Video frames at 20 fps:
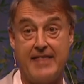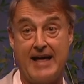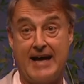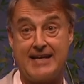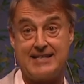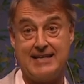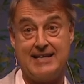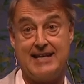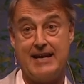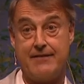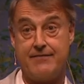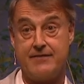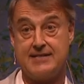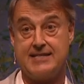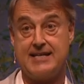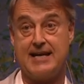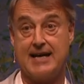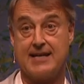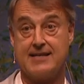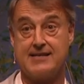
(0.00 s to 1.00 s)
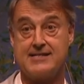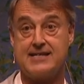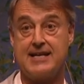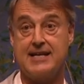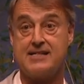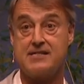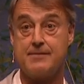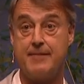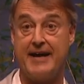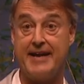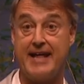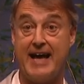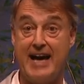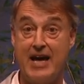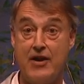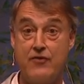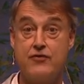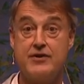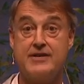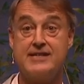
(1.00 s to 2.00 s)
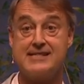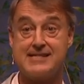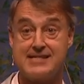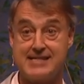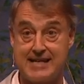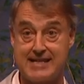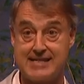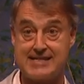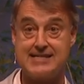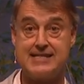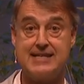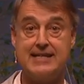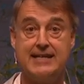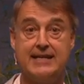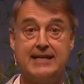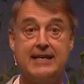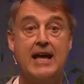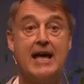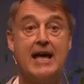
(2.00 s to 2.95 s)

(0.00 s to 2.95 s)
that 11 tons takes about 160